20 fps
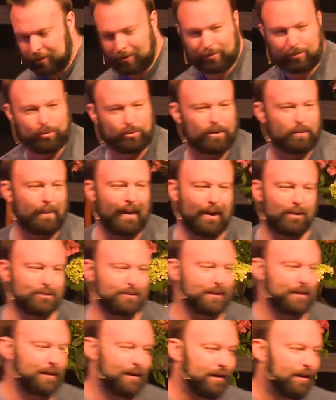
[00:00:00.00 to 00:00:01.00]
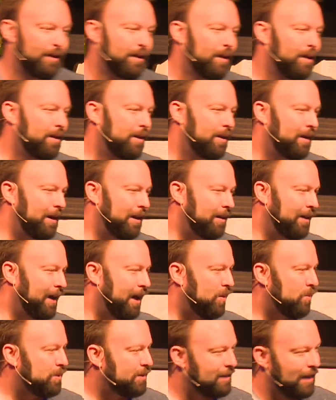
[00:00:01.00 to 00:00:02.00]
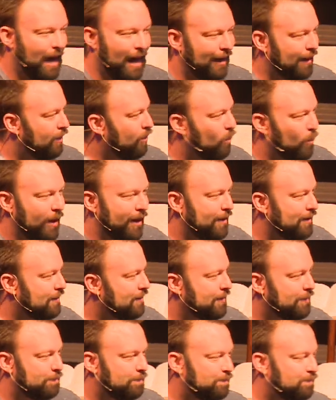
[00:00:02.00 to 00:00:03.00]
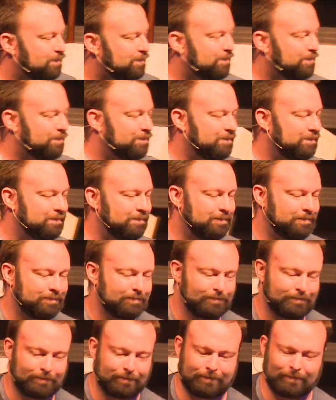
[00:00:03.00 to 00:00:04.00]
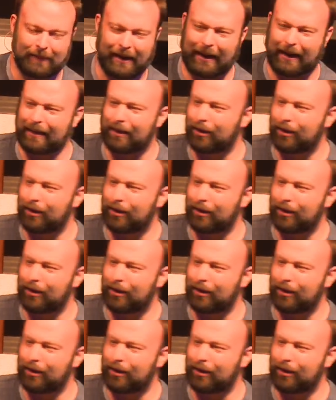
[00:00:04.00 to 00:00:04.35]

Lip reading: through the mountain, and God was not in the wind. And then an